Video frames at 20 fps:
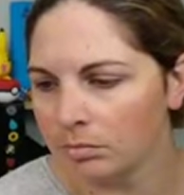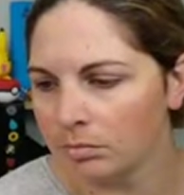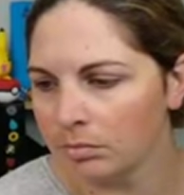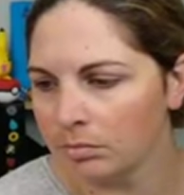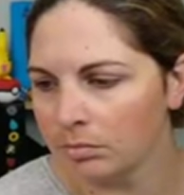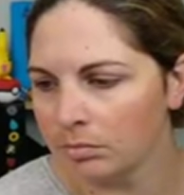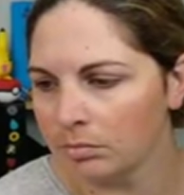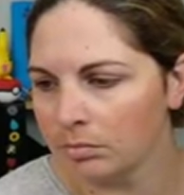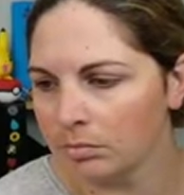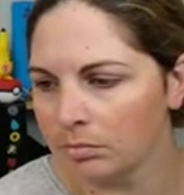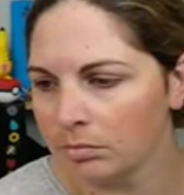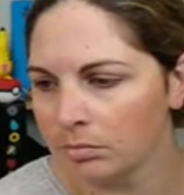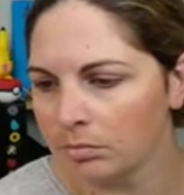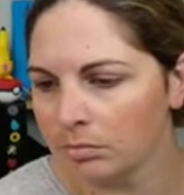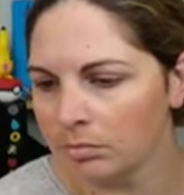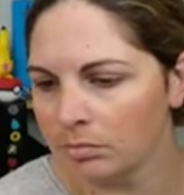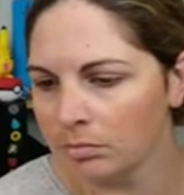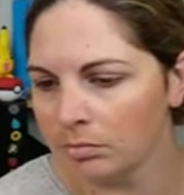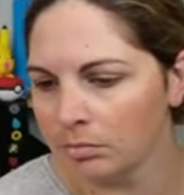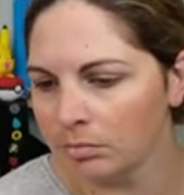
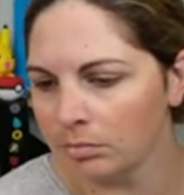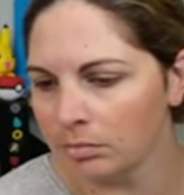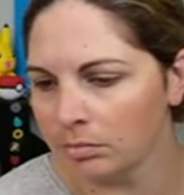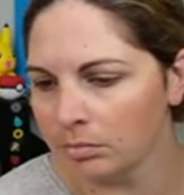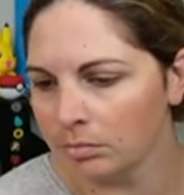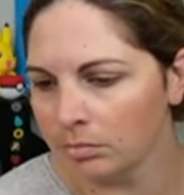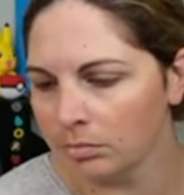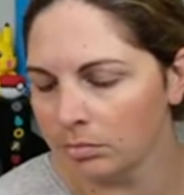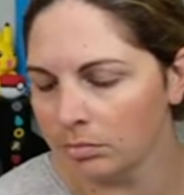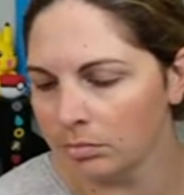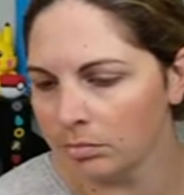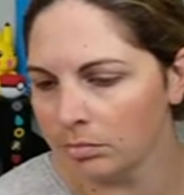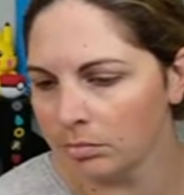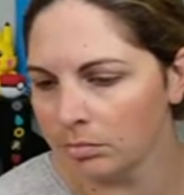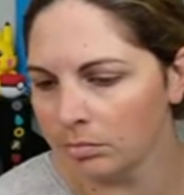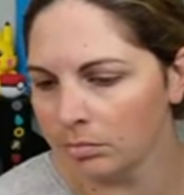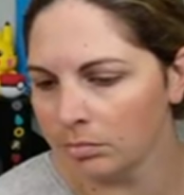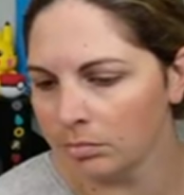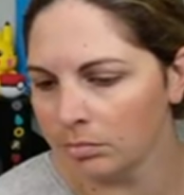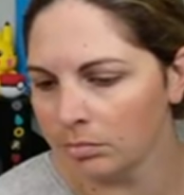
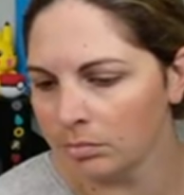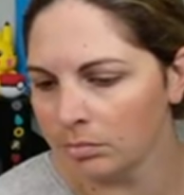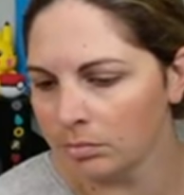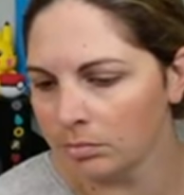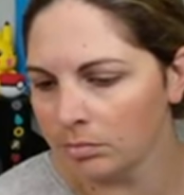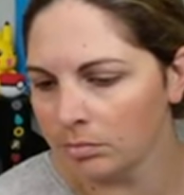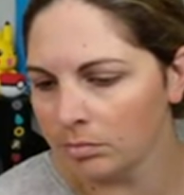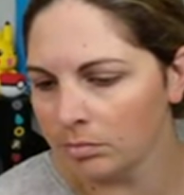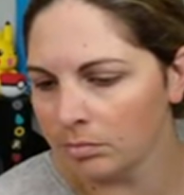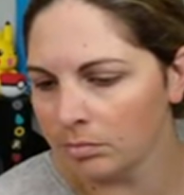The person shown says nothing.